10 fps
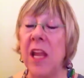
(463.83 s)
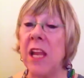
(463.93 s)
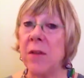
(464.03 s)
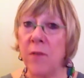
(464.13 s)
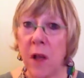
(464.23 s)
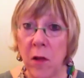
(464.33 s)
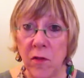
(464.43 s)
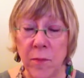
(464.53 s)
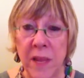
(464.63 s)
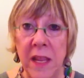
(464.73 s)

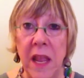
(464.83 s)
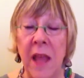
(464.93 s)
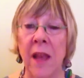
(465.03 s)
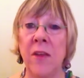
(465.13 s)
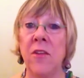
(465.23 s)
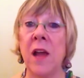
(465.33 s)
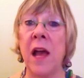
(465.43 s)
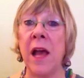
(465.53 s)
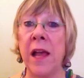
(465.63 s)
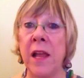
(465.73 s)
Involve me and
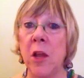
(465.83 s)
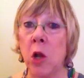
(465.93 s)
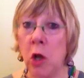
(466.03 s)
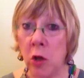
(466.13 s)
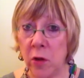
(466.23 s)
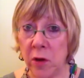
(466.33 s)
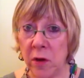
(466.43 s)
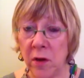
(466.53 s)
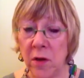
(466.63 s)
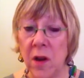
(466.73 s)
I
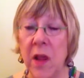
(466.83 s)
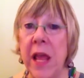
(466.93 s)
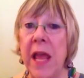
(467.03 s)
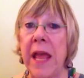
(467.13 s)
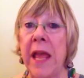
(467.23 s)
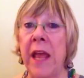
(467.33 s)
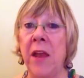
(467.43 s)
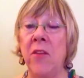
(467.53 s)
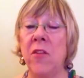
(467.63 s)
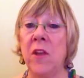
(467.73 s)
learn.
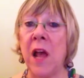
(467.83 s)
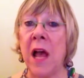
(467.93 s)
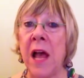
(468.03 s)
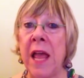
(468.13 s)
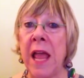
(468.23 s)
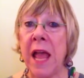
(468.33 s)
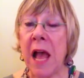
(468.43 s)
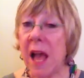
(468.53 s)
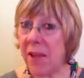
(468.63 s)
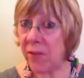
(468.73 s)
And
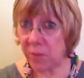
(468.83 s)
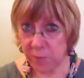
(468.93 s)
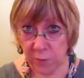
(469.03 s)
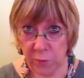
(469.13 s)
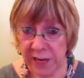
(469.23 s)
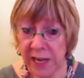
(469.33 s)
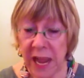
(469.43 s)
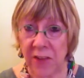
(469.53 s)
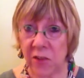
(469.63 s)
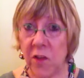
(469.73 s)
I've
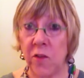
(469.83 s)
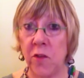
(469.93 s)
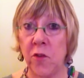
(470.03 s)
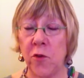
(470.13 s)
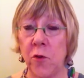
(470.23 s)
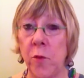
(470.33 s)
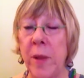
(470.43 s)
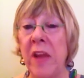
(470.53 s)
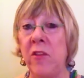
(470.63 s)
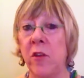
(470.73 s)
realized this is true
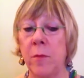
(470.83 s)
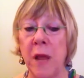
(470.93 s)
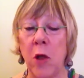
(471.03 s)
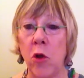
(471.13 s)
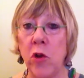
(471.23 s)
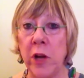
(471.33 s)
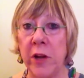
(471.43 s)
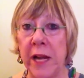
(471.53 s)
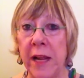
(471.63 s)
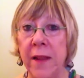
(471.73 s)
based on my own
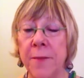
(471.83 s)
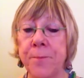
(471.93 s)
learning.